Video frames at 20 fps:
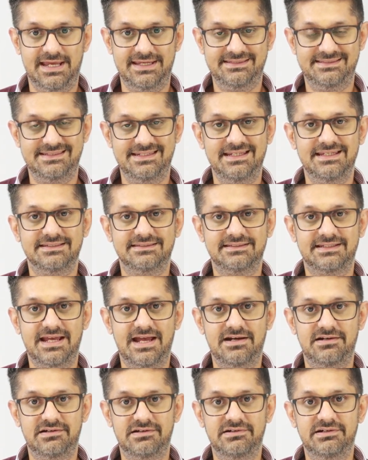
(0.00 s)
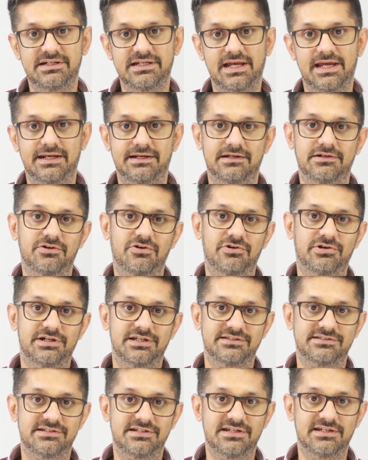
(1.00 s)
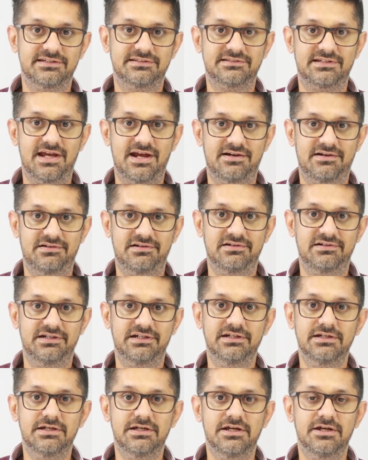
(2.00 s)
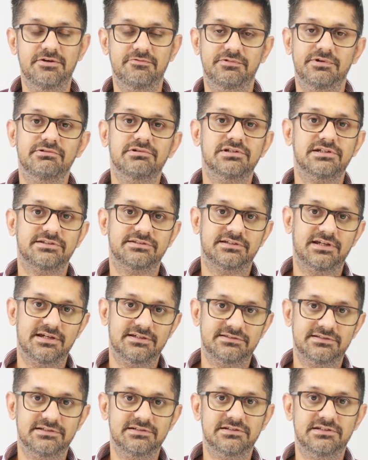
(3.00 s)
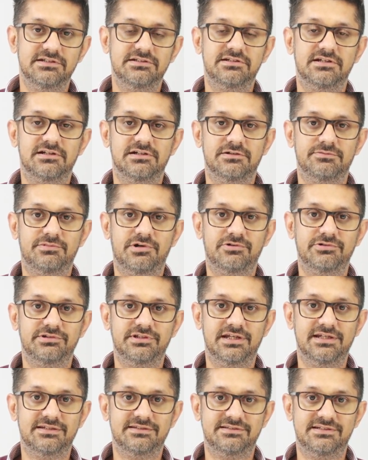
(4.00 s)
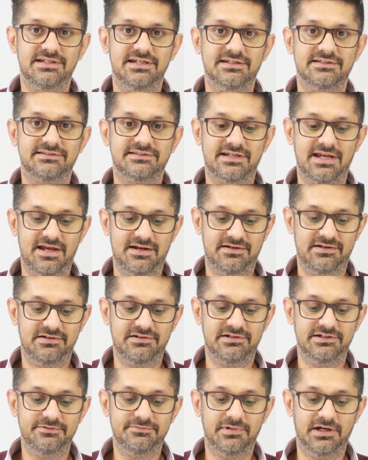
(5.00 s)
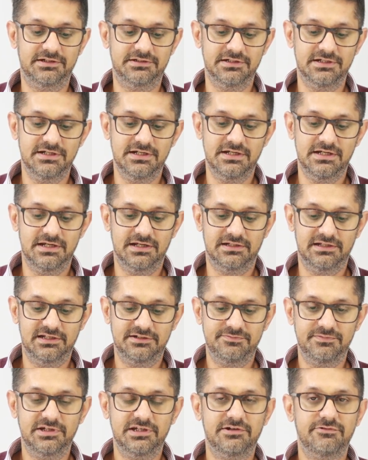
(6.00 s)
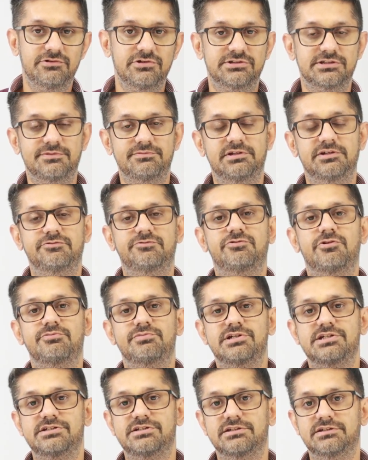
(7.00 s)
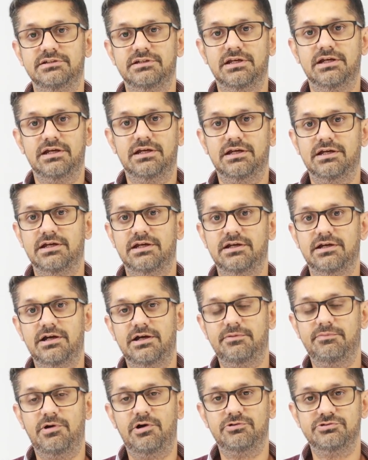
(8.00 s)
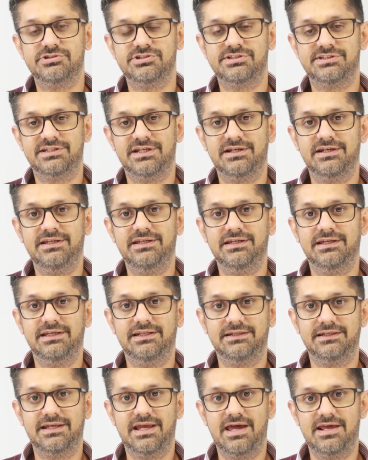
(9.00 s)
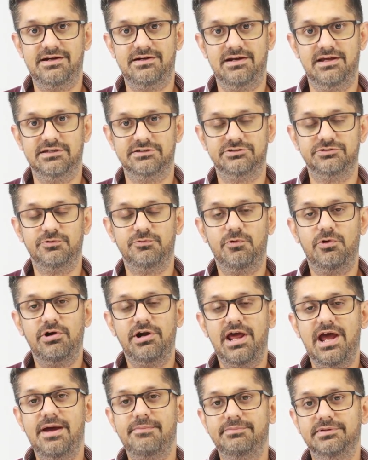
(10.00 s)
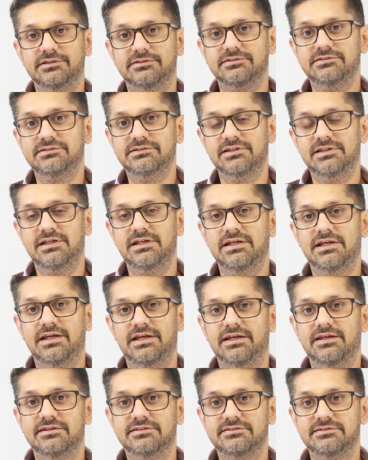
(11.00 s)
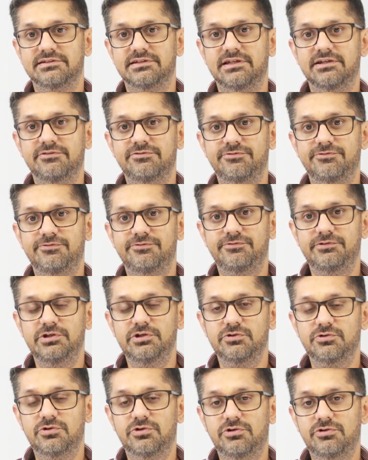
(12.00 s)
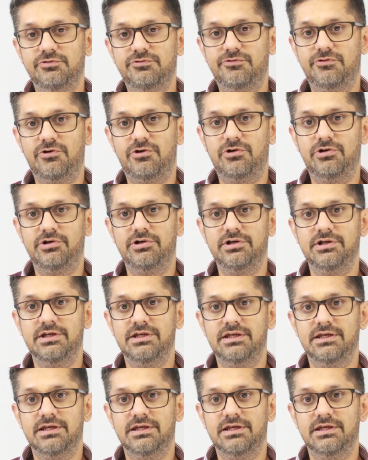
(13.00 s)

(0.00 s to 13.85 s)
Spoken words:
STS category and a non-STS category. We will discuss in detail about the STS category, but let me give you some information about study in Canada. So what happens is if you go for